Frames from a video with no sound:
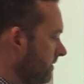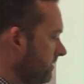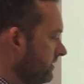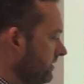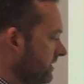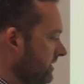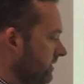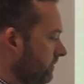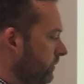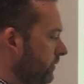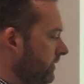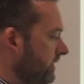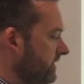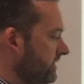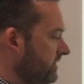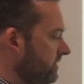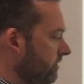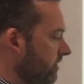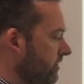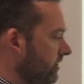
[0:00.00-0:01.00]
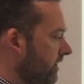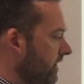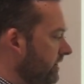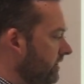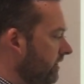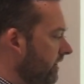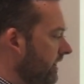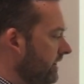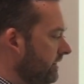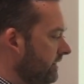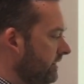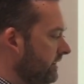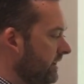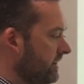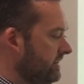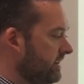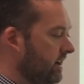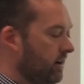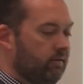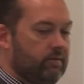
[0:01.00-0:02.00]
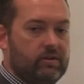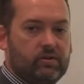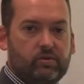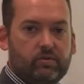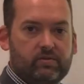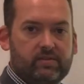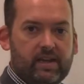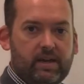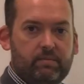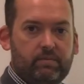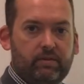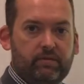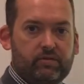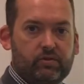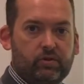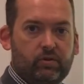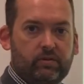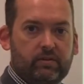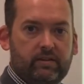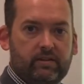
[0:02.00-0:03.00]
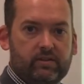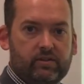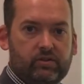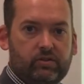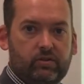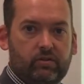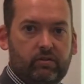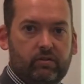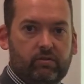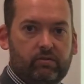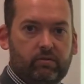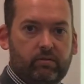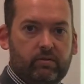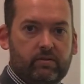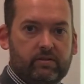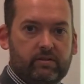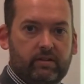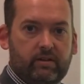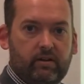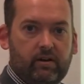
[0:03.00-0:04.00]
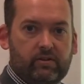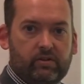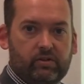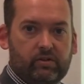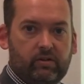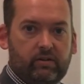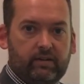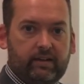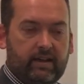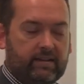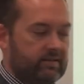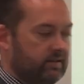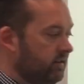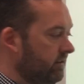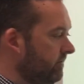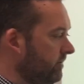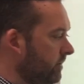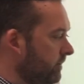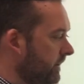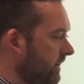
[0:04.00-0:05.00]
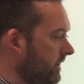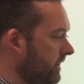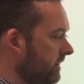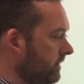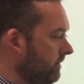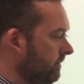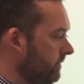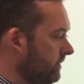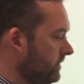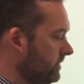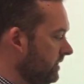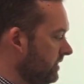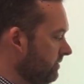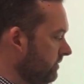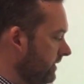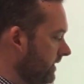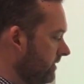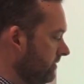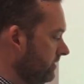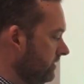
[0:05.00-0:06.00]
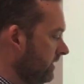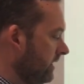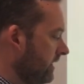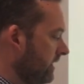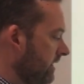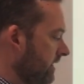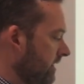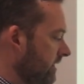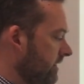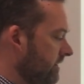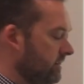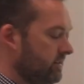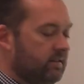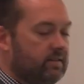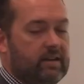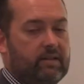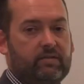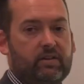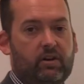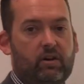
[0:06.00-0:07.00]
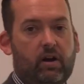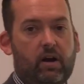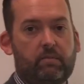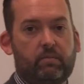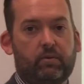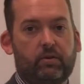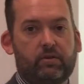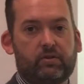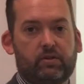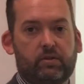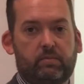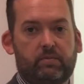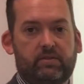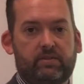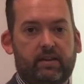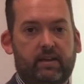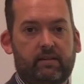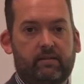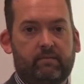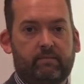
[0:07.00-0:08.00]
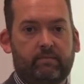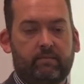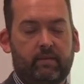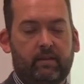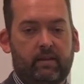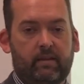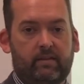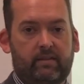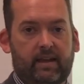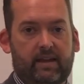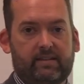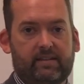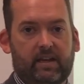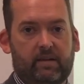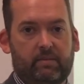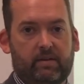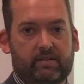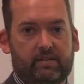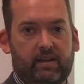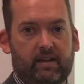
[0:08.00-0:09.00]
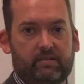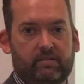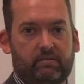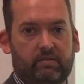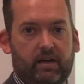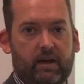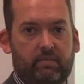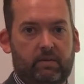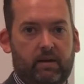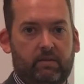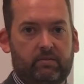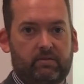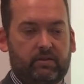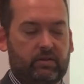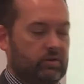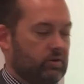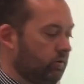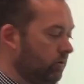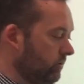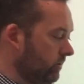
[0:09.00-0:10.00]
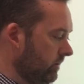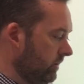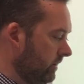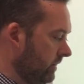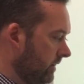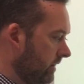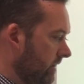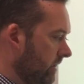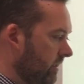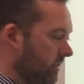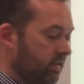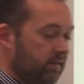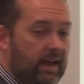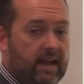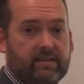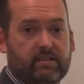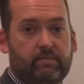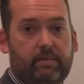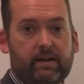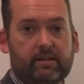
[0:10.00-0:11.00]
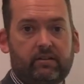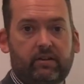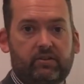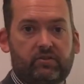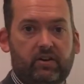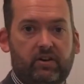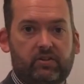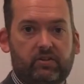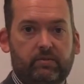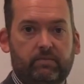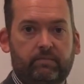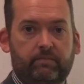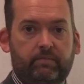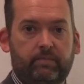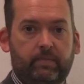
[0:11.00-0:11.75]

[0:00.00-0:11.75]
So it's a 0.099. There's our initial sample of chalk that the student threw into the hydrochloric acid at the very beginning, times 100, 79.2%. That's how much calcium carbonate was in the chalk. That's a back titration.